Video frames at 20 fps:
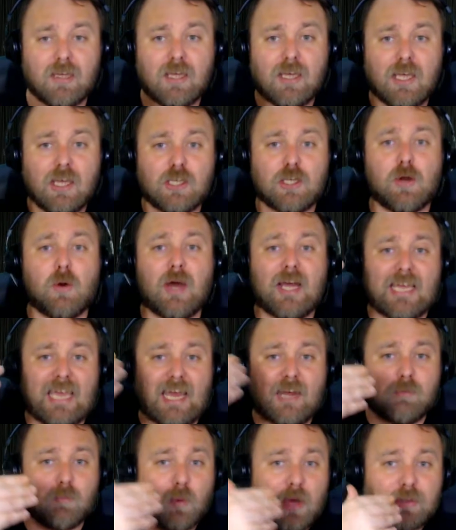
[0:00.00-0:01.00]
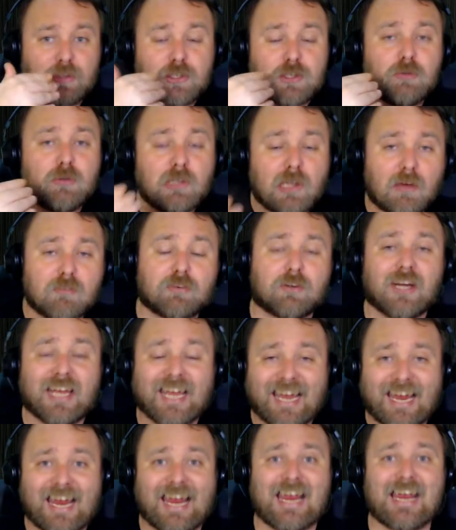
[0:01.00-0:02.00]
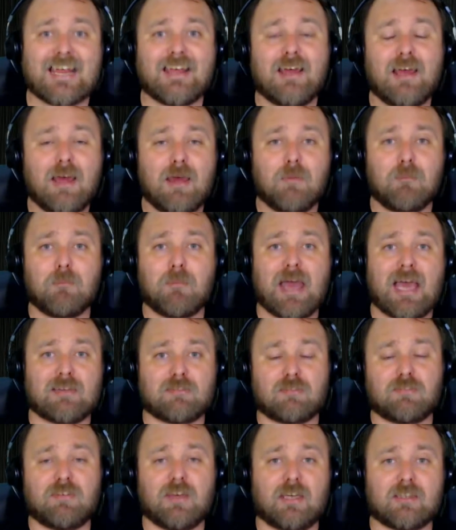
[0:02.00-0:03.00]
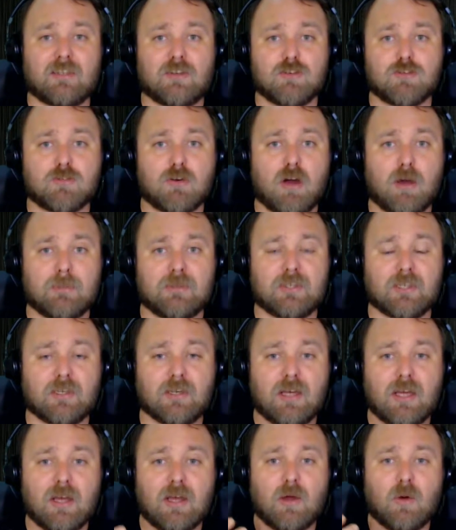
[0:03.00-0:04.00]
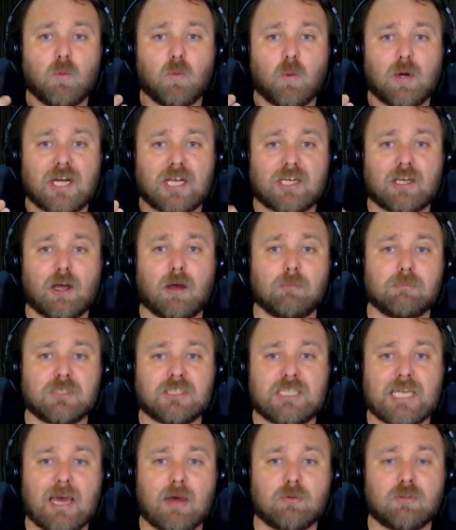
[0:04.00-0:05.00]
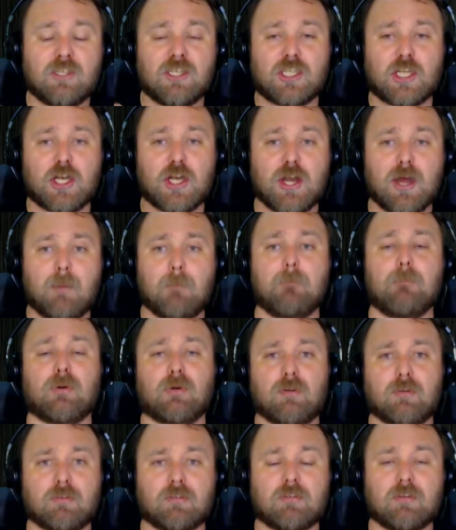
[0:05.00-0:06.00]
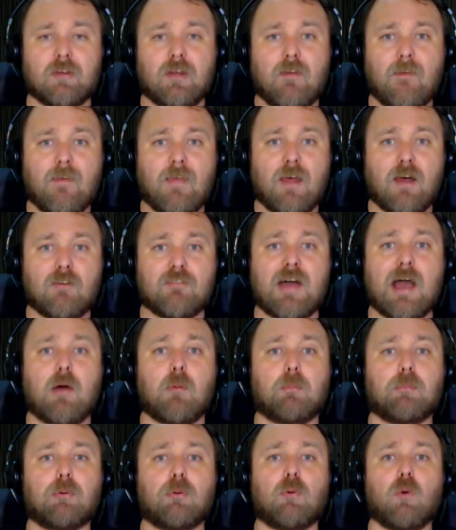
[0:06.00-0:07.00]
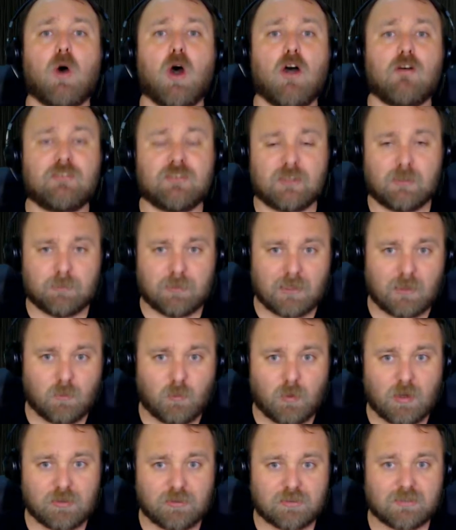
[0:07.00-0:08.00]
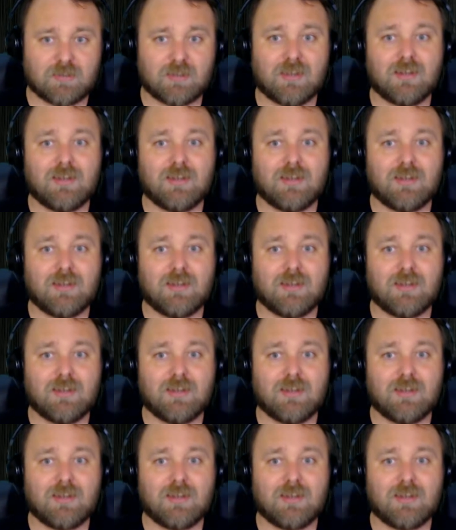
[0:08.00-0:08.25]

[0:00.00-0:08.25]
You know, again, whether you love or hate Mass Effect Andromeda, when it comes down to the numbers of how profitable it was,